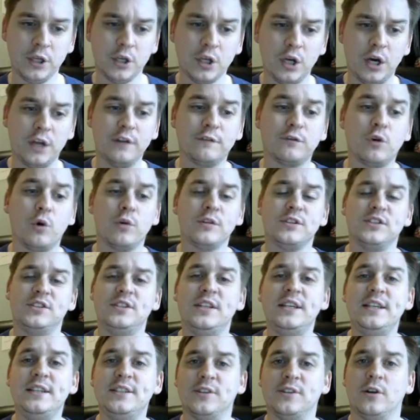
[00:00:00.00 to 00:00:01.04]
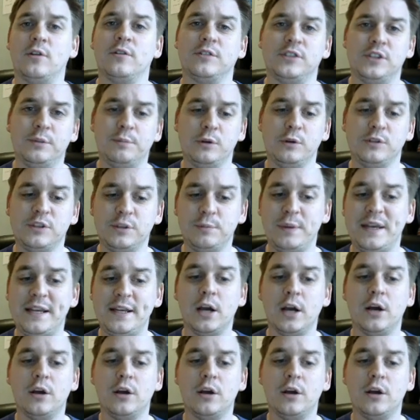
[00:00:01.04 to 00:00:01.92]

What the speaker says: And of course, these are supposed to be